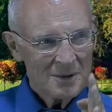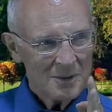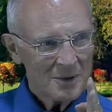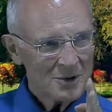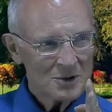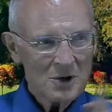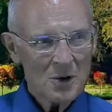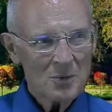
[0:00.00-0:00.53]

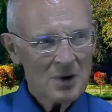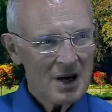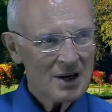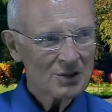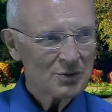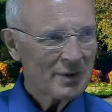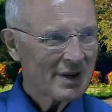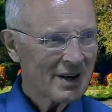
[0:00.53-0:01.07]
There's no
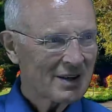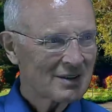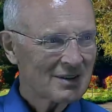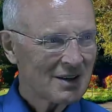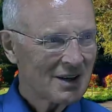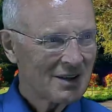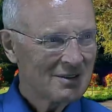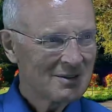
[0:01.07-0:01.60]
rush. We got
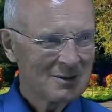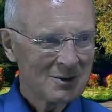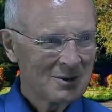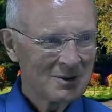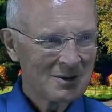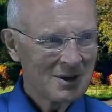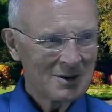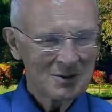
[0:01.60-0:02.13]

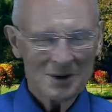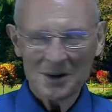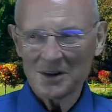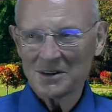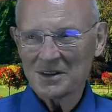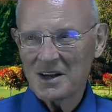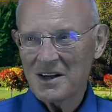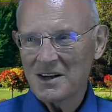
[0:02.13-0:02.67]
yeah.
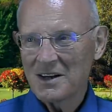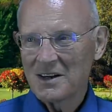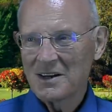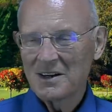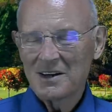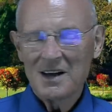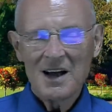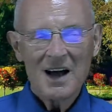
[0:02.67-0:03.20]
eternity."
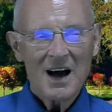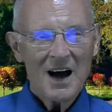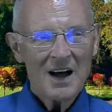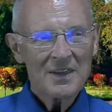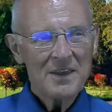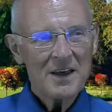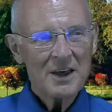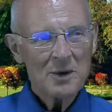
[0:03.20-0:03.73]

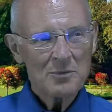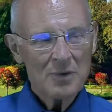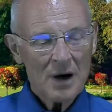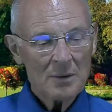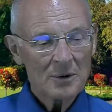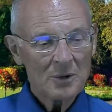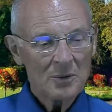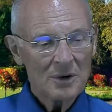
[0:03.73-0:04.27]
I think he
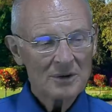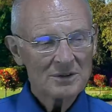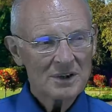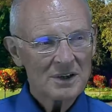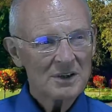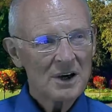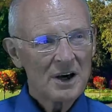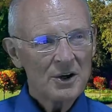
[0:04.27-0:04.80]
probably will
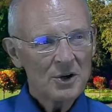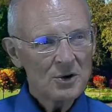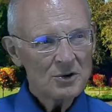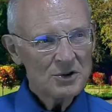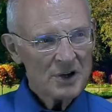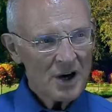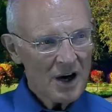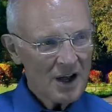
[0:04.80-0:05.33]
say, "You
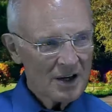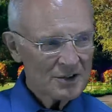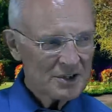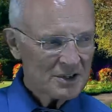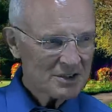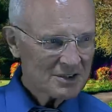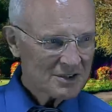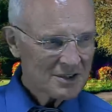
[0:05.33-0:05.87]

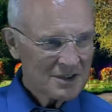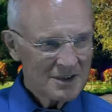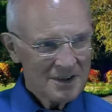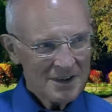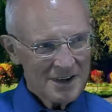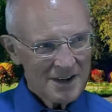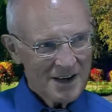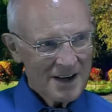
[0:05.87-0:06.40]
geologists,
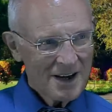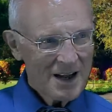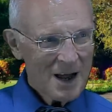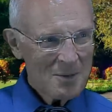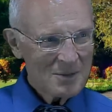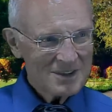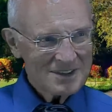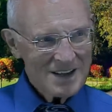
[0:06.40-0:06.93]

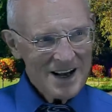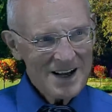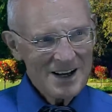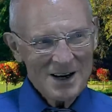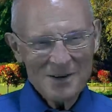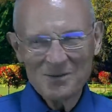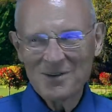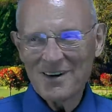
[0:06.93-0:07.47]
come and stand
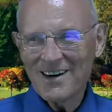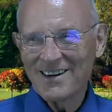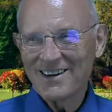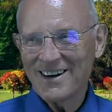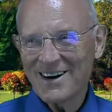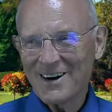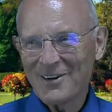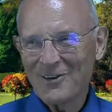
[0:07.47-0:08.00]
up front
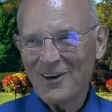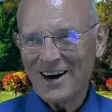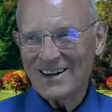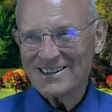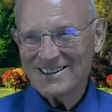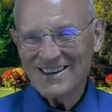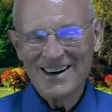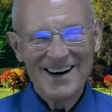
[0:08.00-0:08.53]
here.
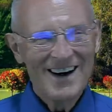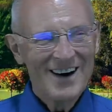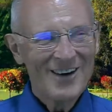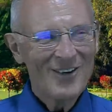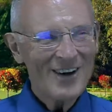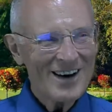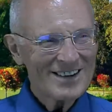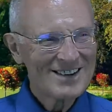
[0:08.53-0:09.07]
Watch,
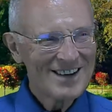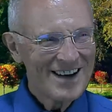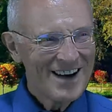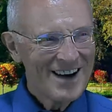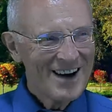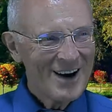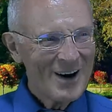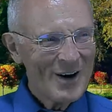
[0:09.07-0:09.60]
watch.
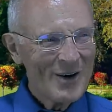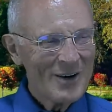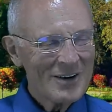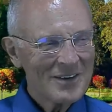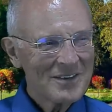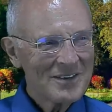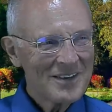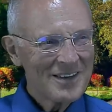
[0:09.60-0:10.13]

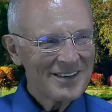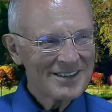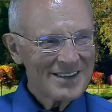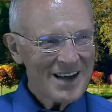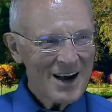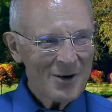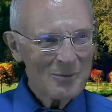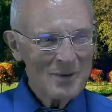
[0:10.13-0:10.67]
Yeah. See
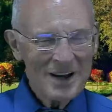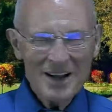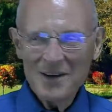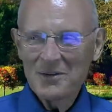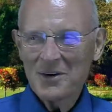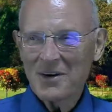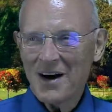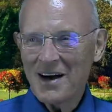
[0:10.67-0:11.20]
how many of
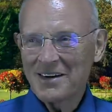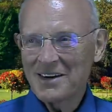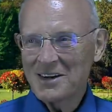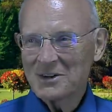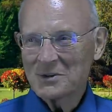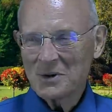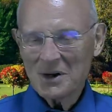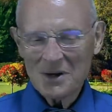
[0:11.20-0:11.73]
your
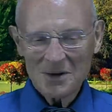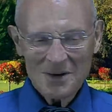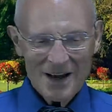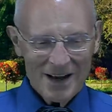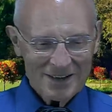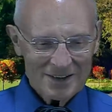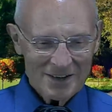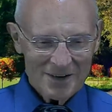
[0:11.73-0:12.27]
ideas were
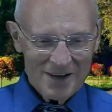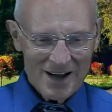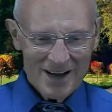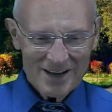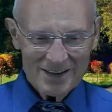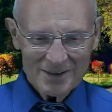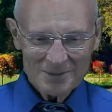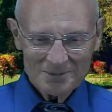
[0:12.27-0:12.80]
correct. You are
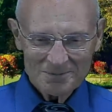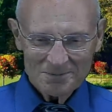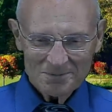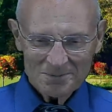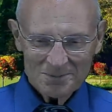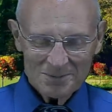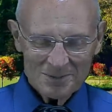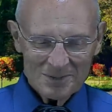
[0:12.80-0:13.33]
right?
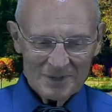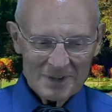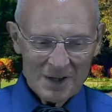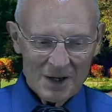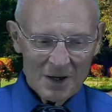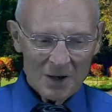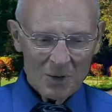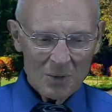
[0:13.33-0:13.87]

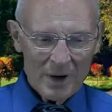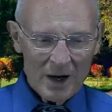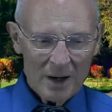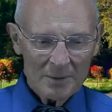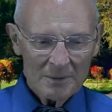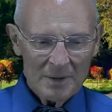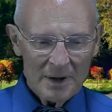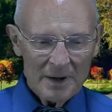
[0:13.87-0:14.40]

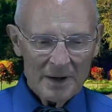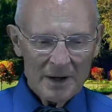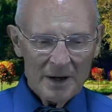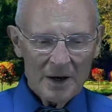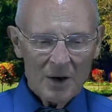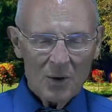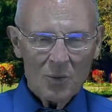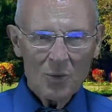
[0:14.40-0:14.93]
Well."
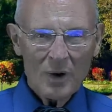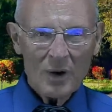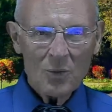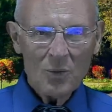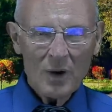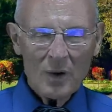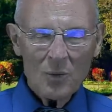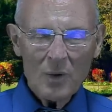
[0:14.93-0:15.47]
What,
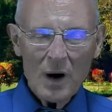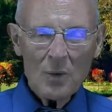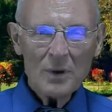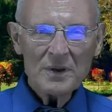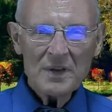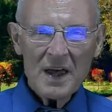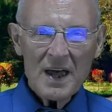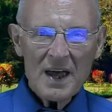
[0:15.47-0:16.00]
what, what,
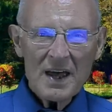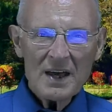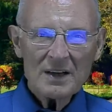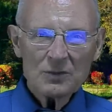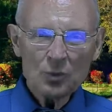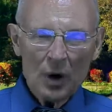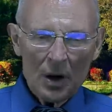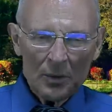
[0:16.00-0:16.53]
would the,
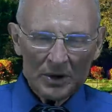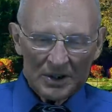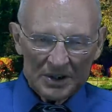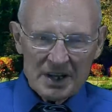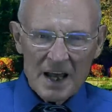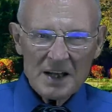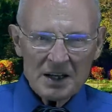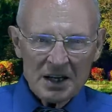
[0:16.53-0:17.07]
what would
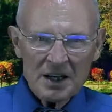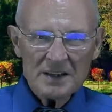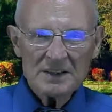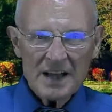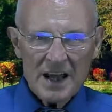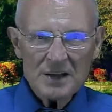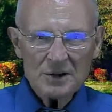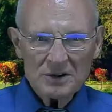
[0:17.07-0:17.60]
Satan and his
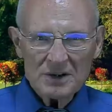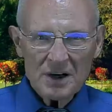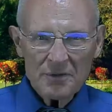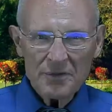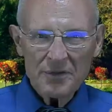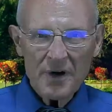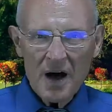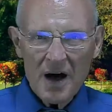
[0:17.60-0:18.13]
angels have
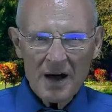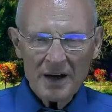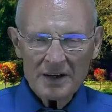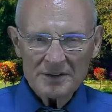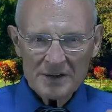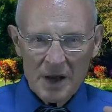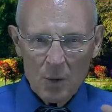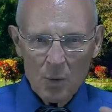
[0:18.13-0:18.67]
thought
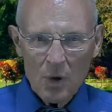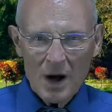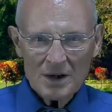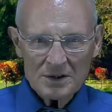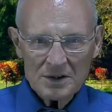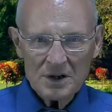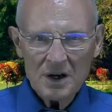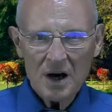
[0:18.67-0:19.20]
as they
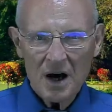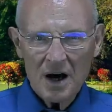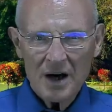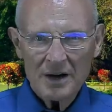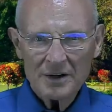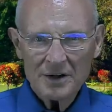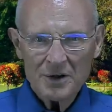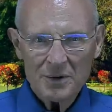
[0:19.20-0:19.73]
watched
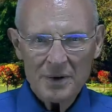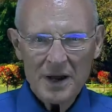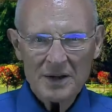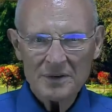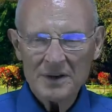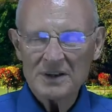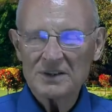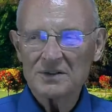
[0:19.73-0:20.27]
God
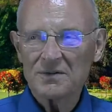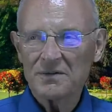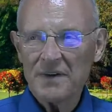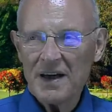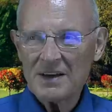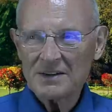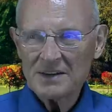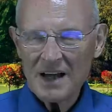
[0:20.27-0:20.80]
create this
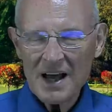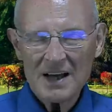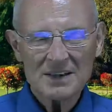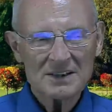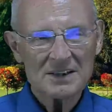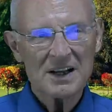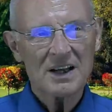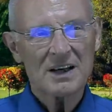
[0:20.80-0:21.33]

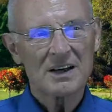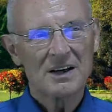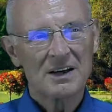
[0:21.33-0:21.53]
fantastic